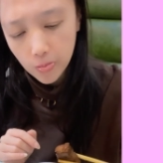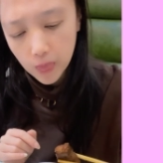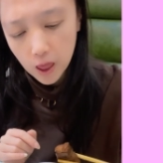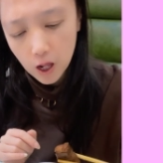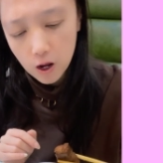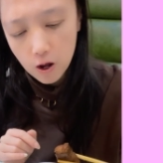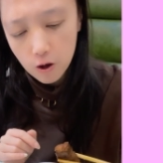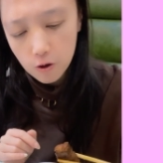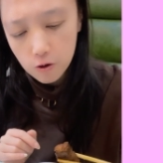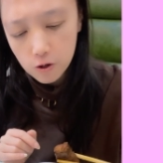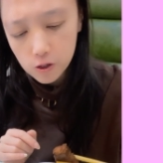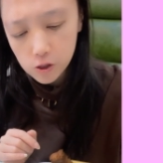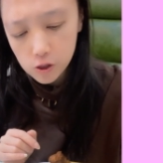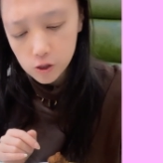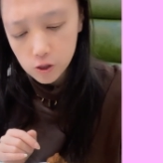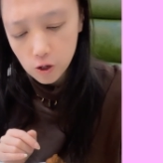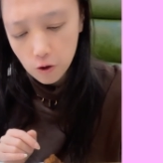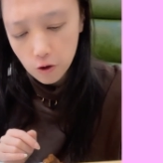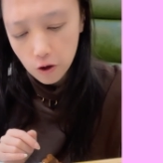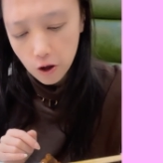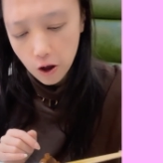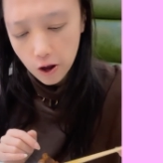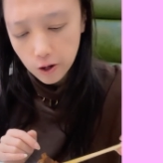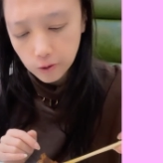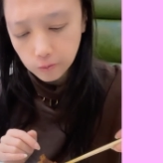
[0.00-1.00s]
Oh, it's so
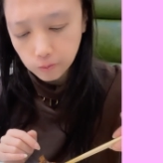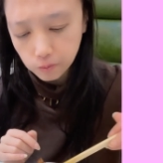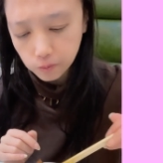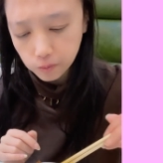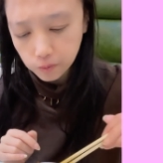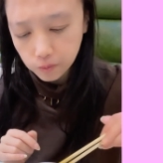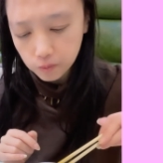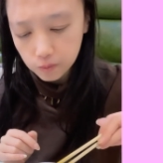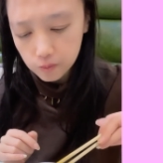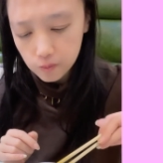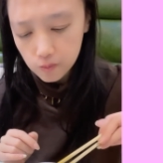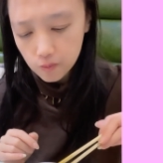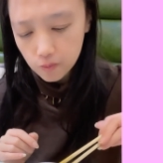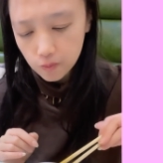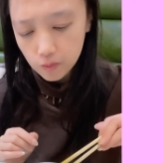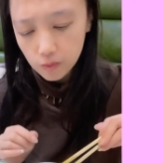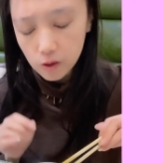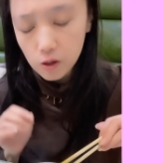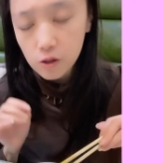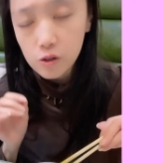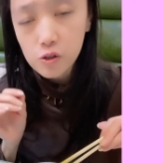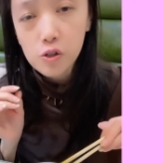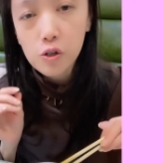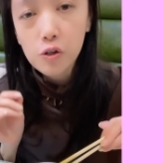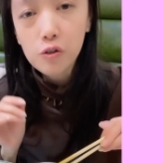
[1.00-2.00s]
good.
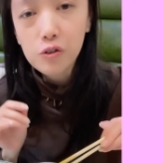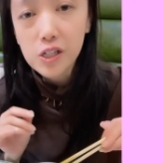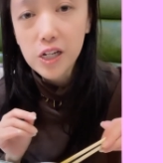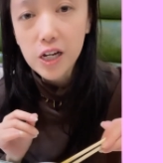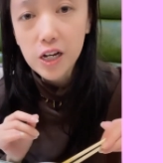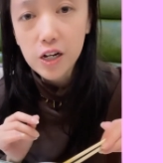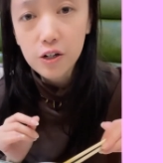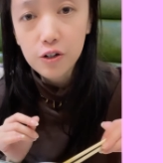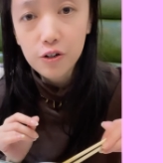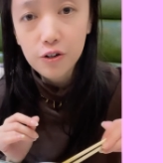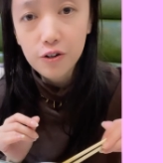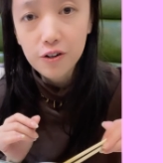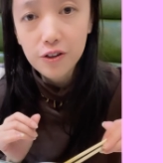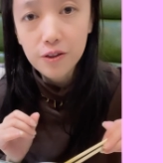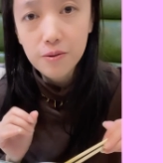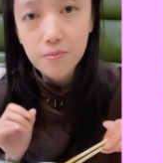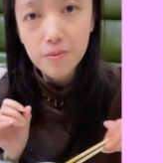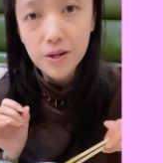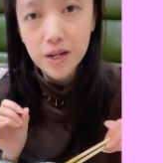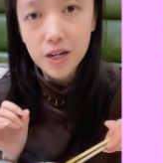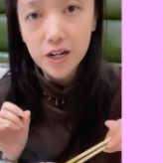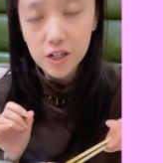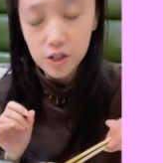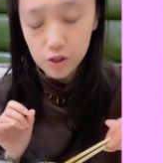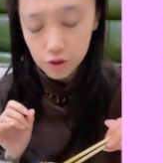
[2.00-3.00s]
So tender. The
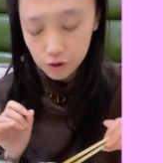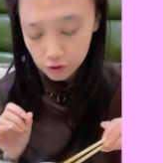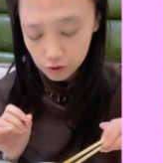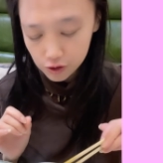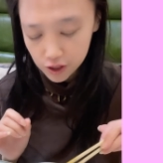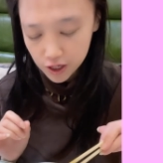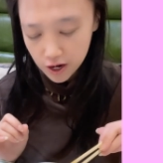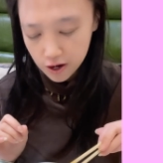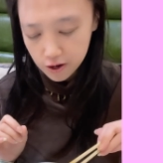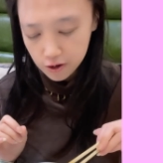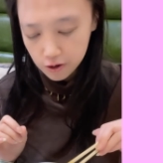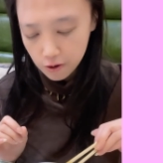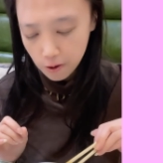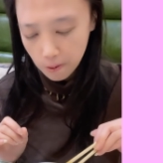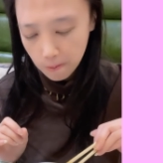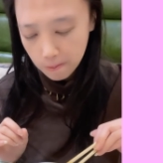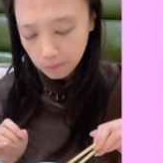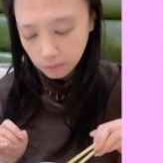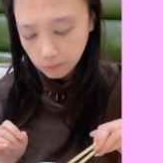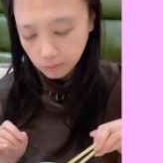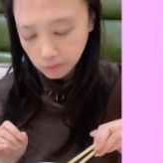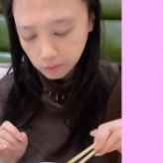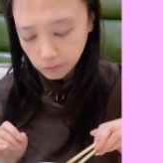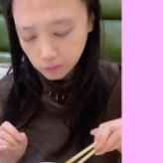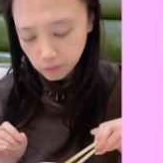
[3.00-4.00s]
meat is so tender.
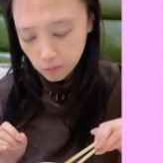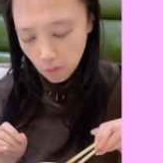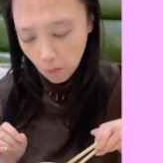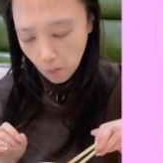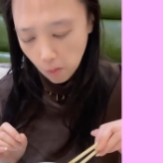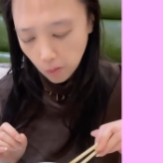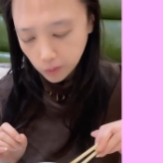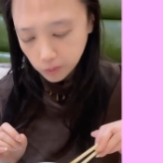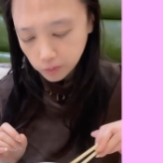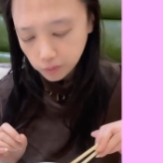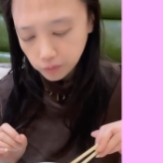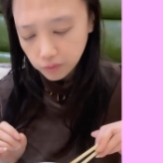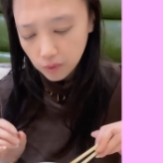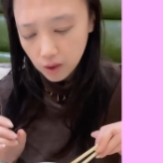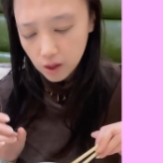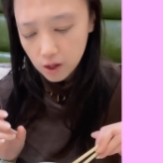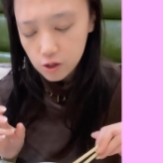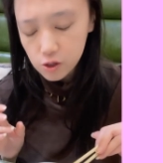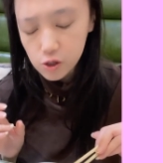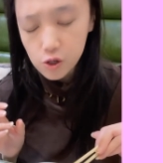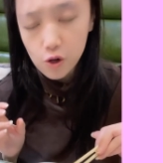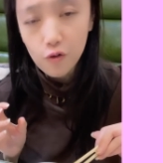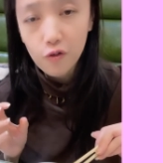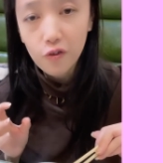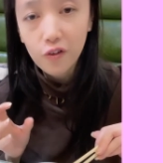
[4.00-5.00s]

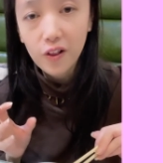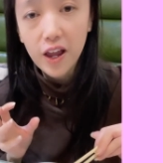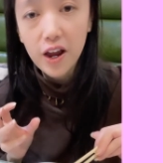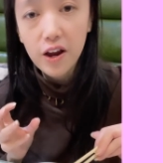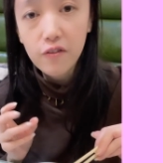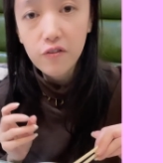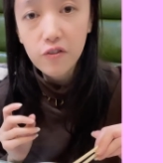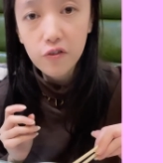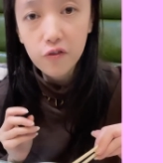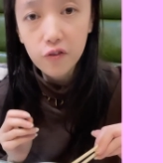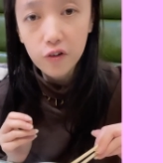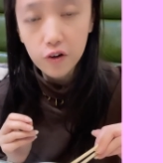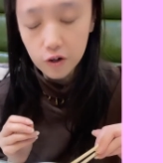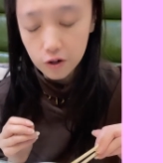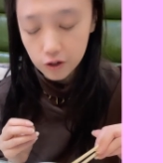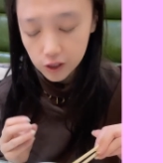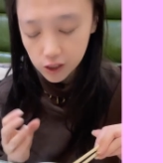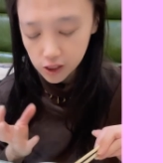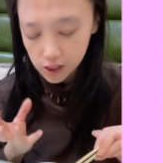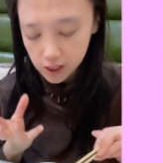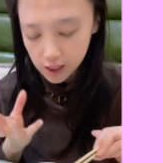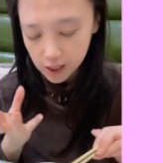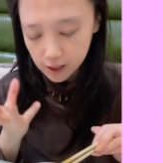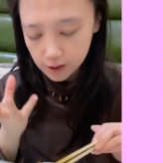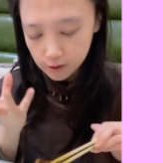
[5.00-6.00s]
So flavorful. It's
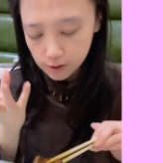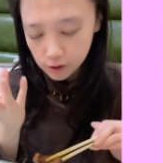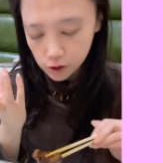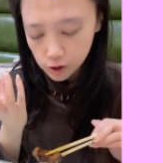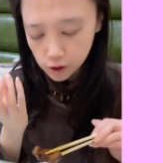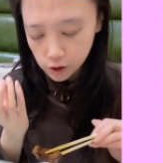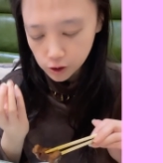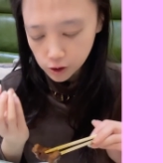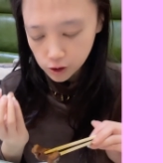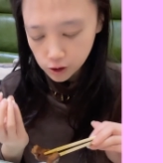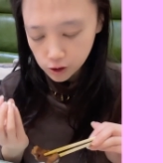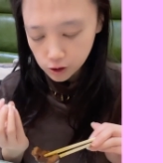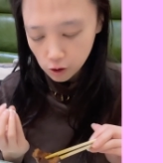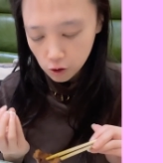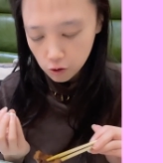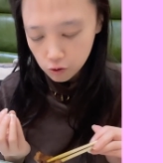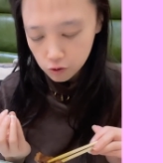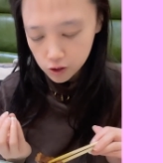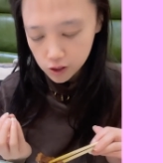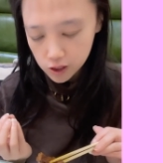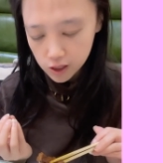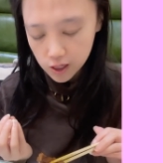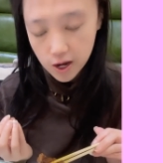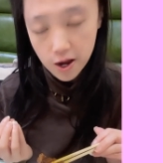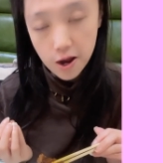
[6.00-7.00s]
like
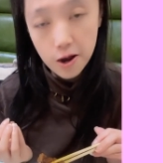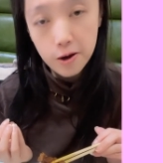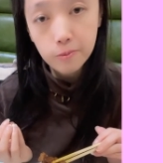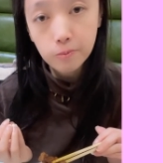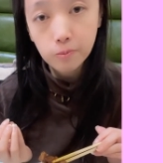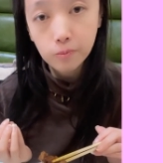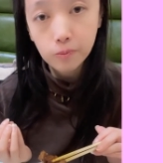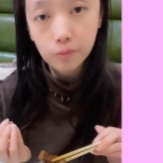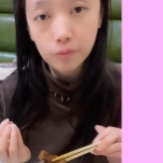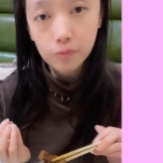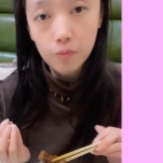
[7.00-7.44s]
soaked in.